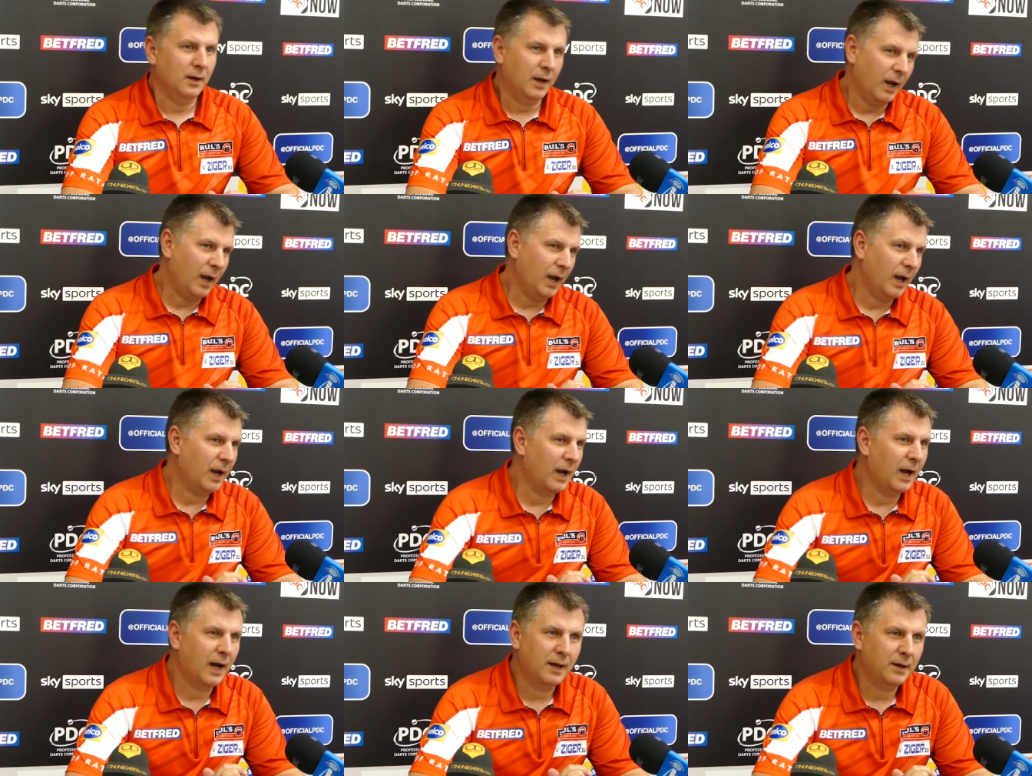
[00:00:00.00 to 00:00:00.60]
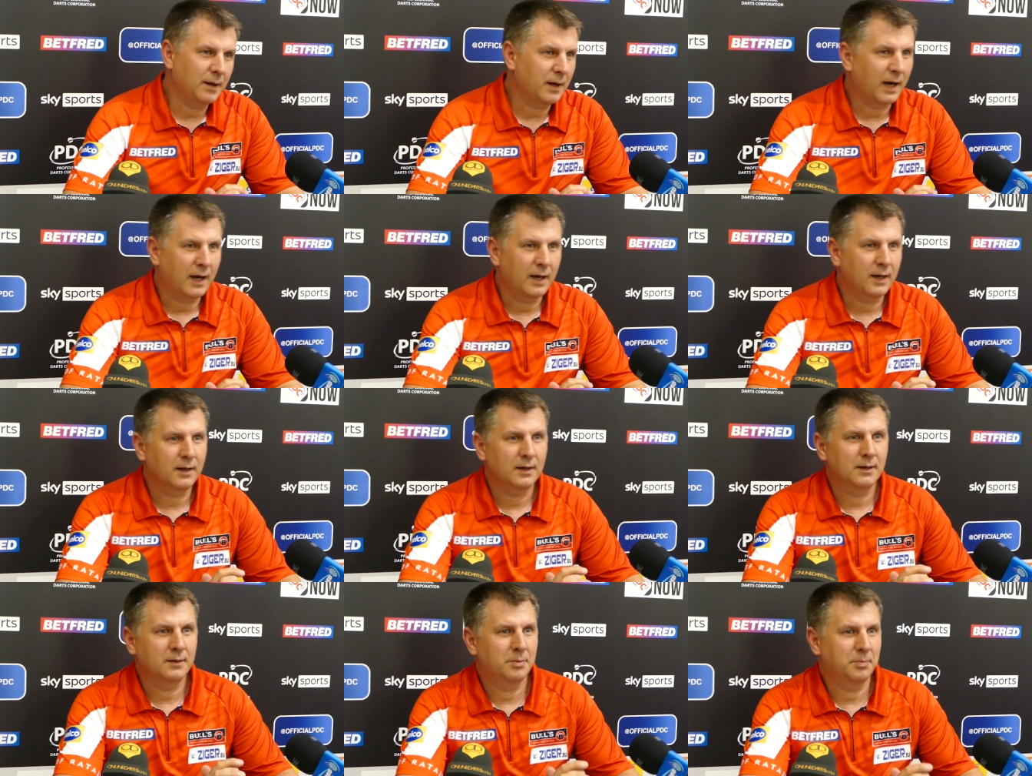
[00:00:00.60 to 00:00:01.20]
Yeah, I
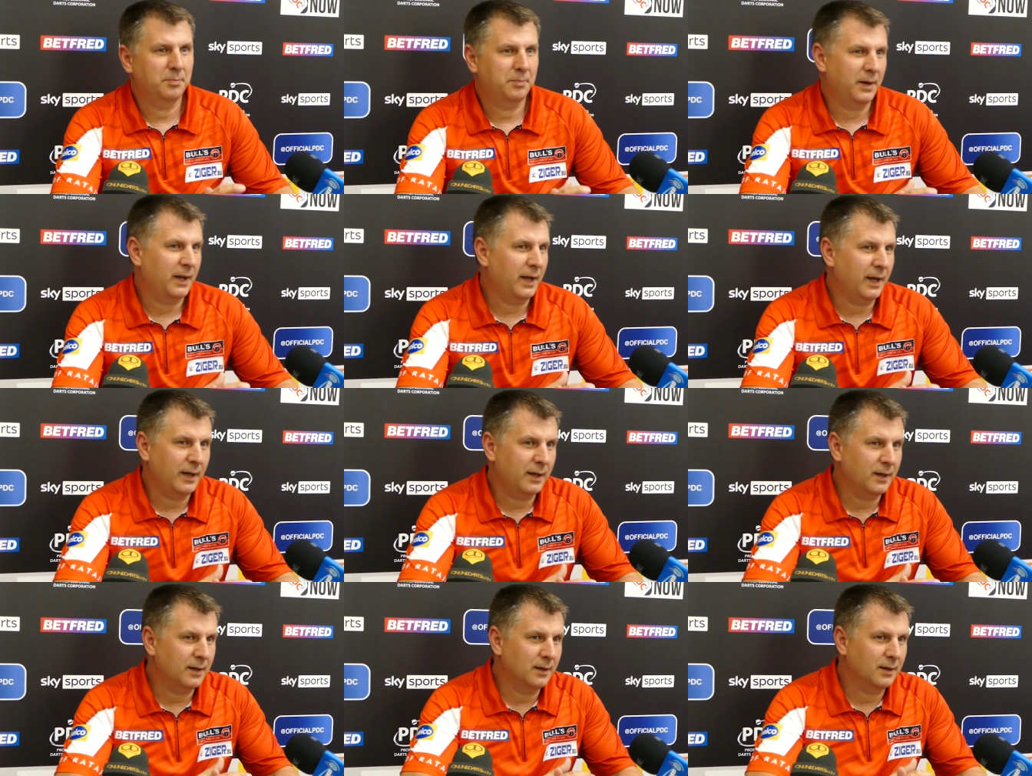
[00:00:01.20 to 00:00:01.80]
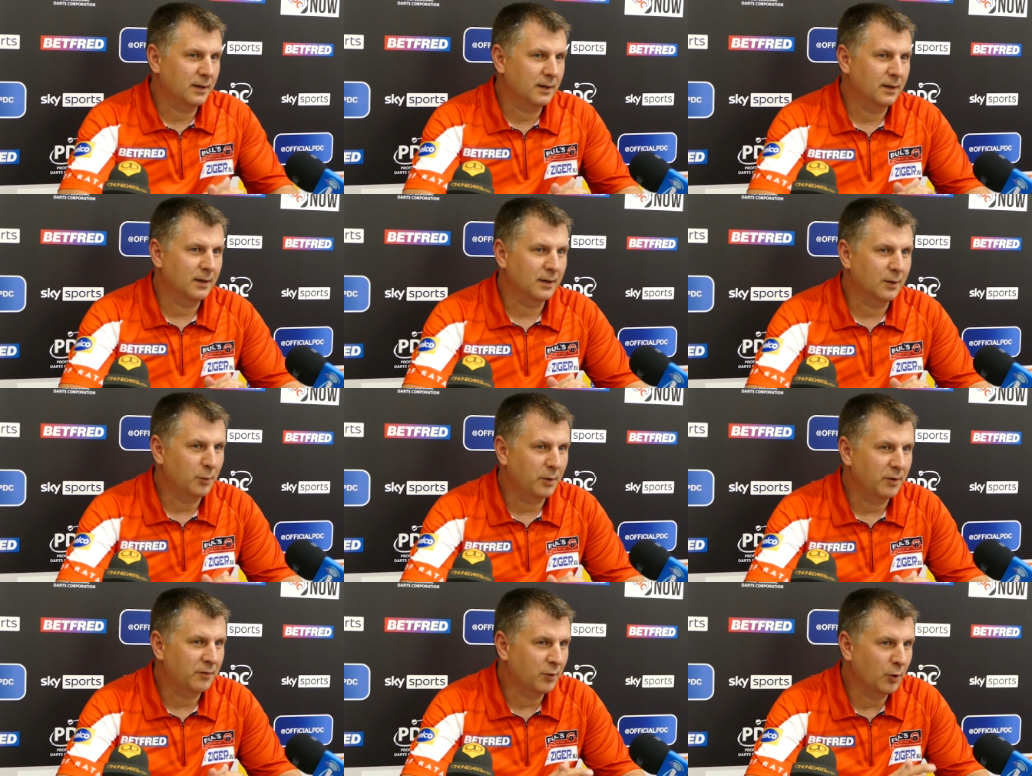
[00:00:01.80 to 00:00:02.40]
play
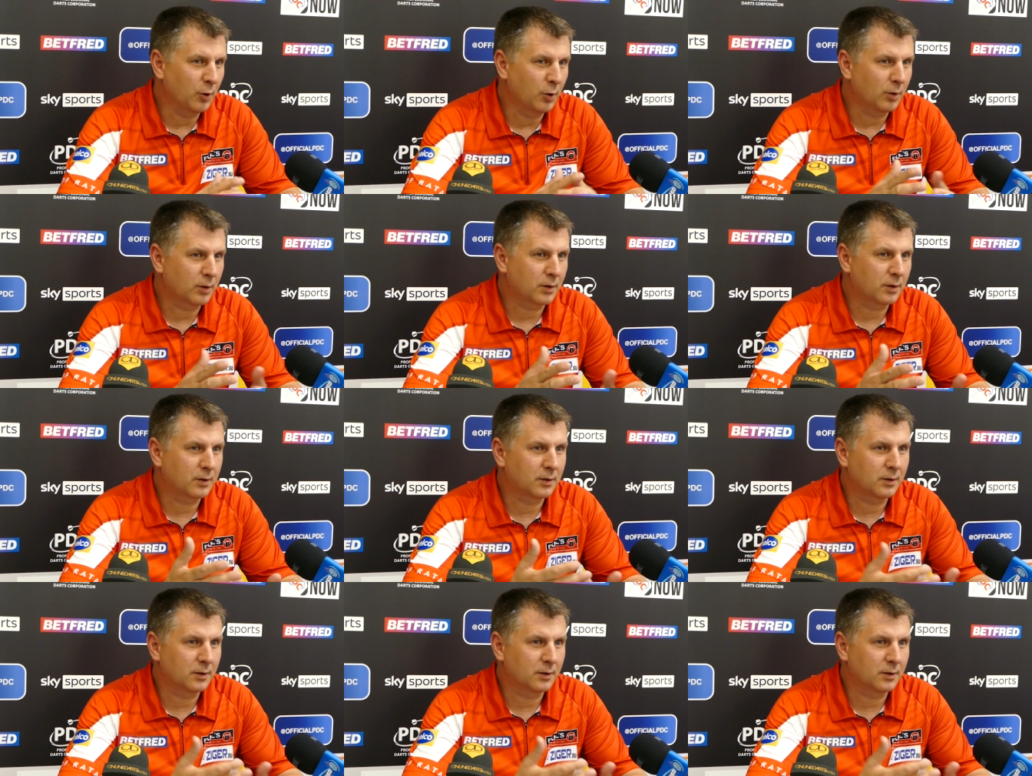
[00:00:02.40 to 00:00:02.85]
with Luke,